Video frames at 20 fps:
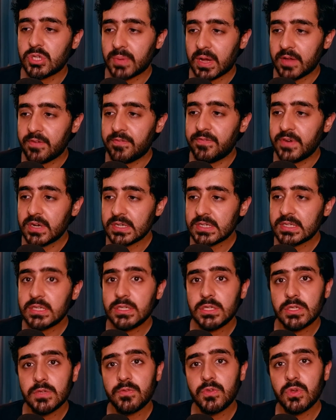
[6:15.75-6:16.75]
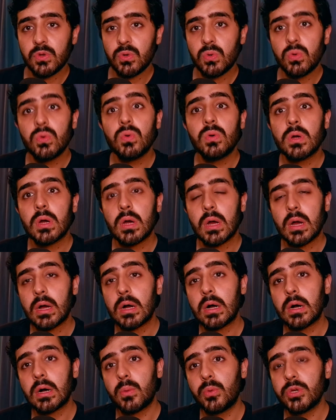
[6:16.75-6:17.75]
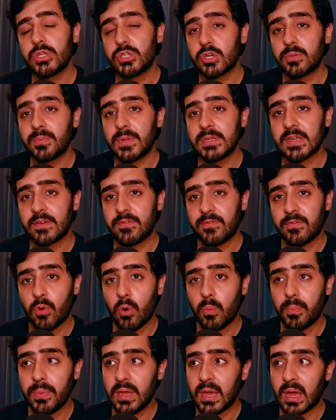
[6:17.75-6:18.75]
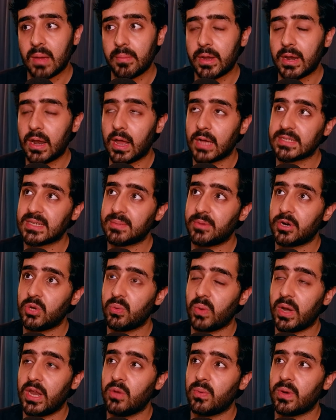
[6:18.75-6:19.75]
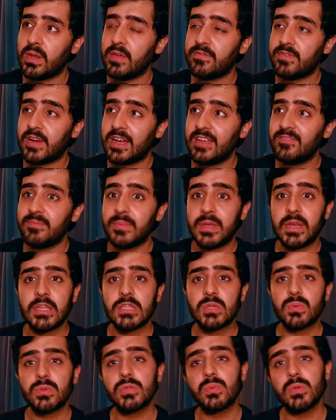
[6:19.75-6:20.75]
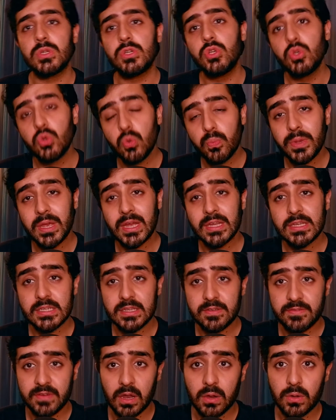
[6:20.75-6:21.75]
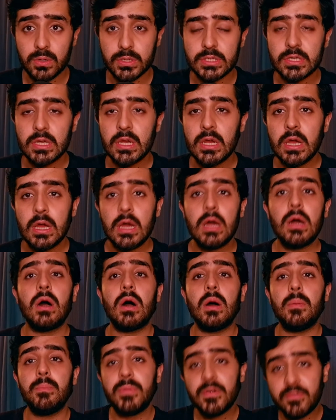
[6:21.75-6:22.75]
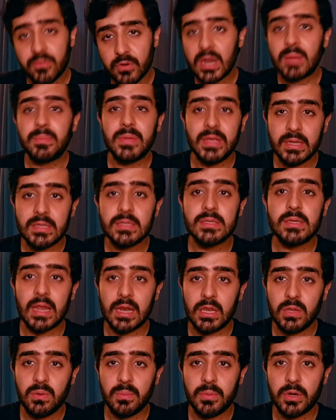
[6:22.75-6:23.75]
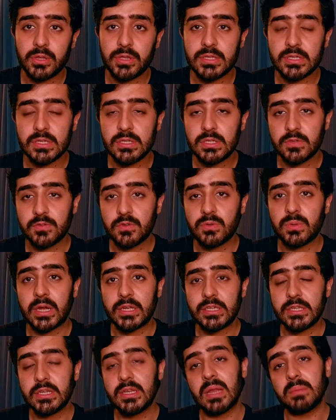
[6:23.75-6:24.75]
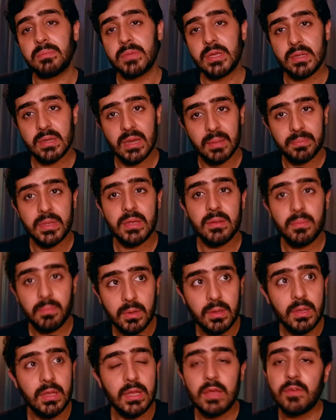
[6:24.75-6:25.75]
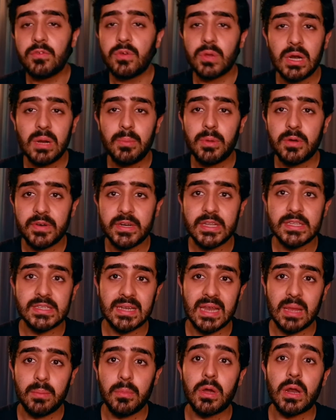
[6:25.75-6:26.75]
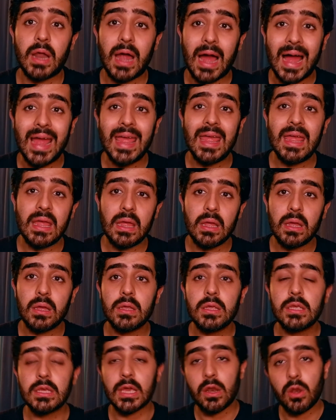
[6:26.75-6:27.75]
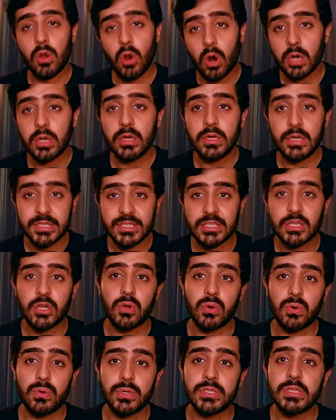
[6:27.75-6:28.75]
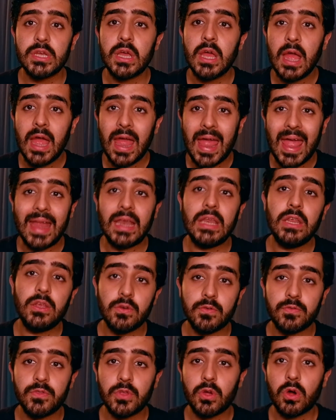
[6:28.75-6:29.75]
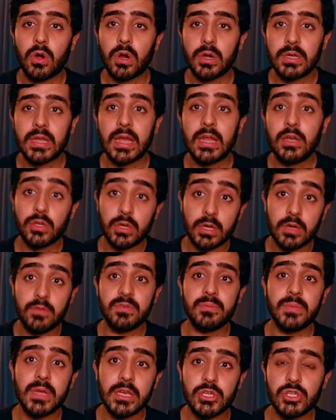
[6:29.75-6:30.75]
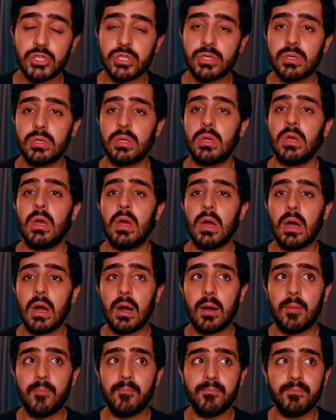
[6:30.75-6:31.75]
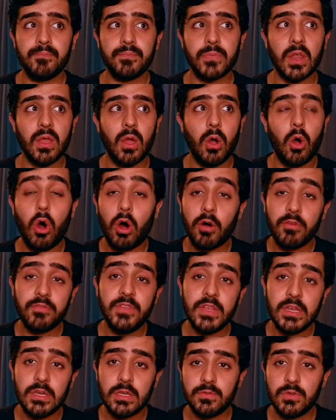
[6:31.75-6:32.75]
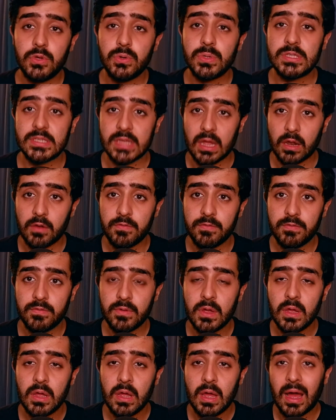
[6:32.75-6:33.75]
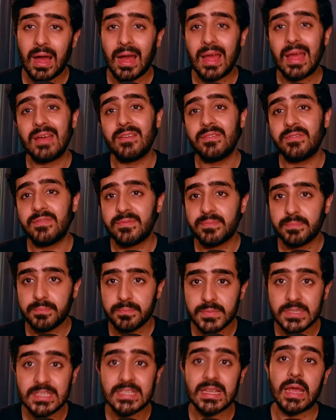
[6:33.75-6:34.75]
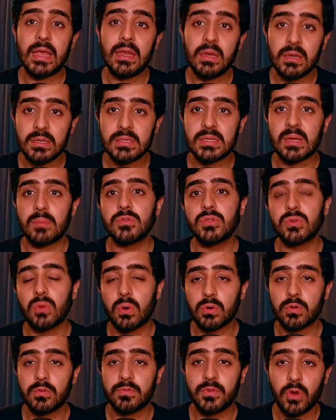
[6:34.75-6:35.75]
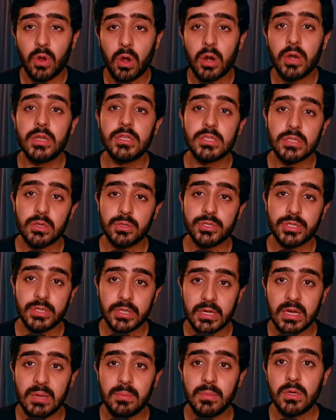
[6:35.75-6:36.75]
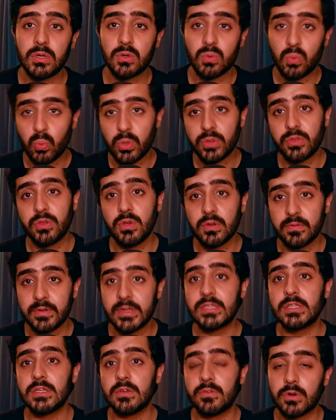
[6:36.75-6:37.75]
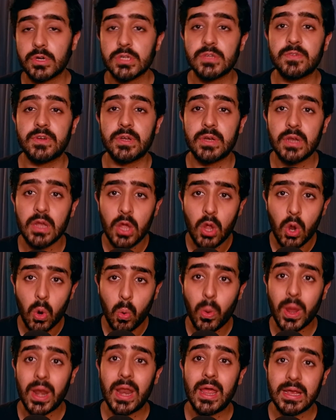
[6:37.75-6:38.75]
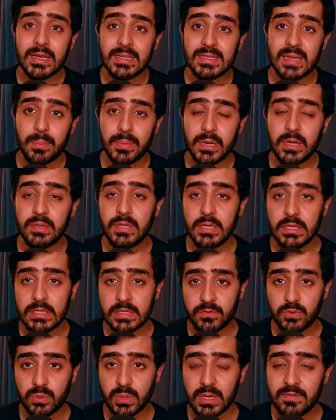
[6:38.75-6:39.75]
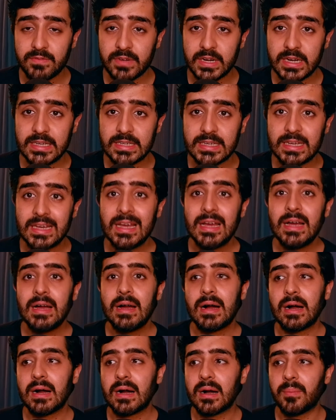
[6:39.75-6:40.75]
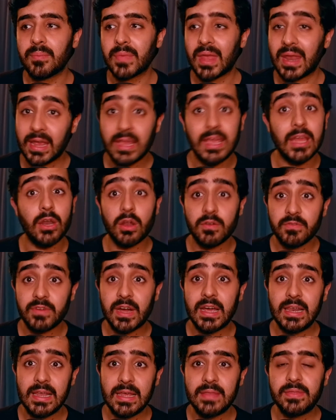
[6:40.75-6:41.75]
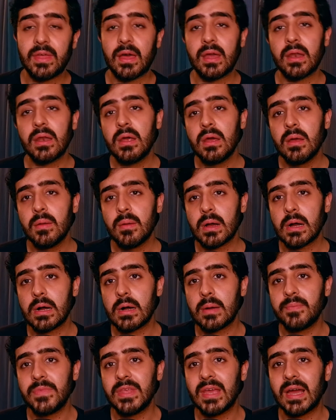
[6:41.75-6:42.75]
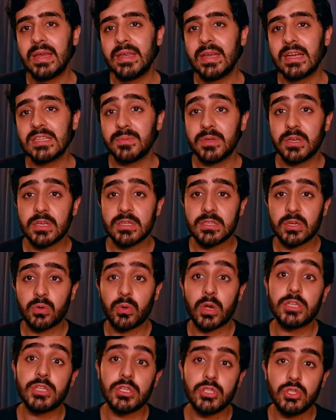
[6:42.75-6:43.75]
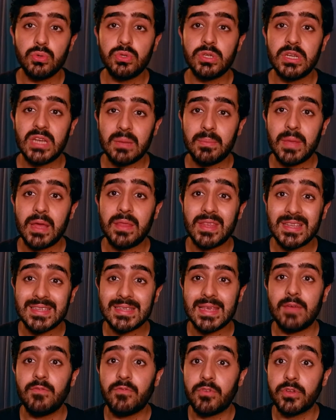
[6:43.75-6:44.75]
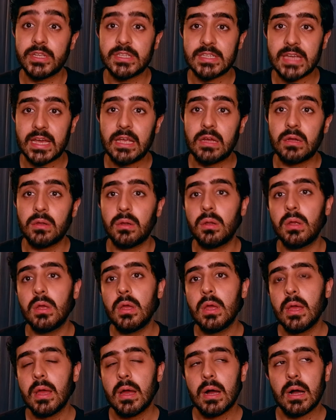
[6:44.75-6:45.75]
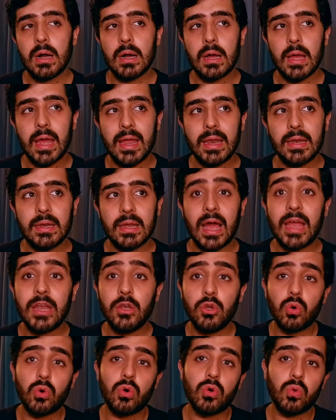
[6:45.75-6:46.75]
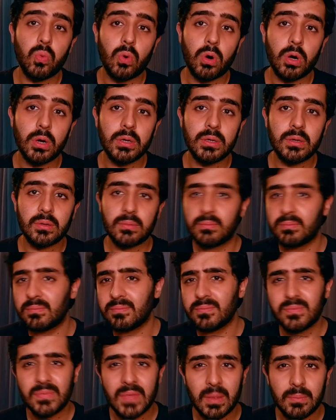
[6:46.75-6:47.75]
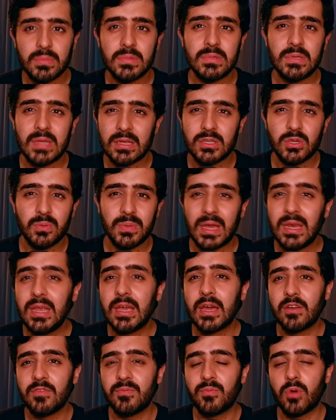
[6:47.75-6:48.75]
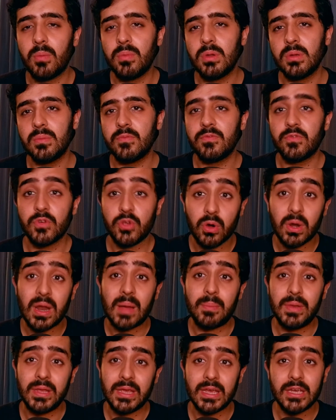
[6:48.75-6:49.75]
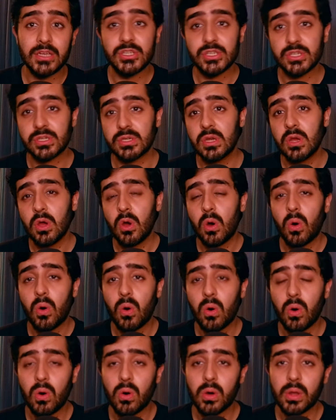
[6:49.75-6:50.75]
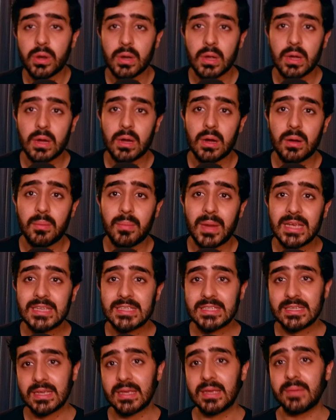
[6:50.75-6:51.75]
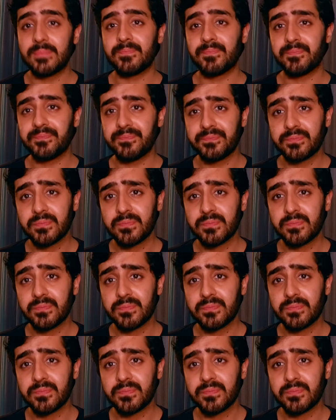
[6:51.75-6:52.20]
So my first interview, which took place at 4 p.m. and lasted about 20-25 minutes, was with 2 PhD fellows. Before I begin telling you about this interview, actually, let me give you a little bit of a disclaimer. I cannot disclose any of the content or information of the interview itself. I have signed some sort of non-disclosure agreement with the University of Oxford when I accepted the interview invite, and I cannot violate that. The idea is because the questions usually remain the same for the cycle, and I don't want there to be any kind of problem for your application or my stay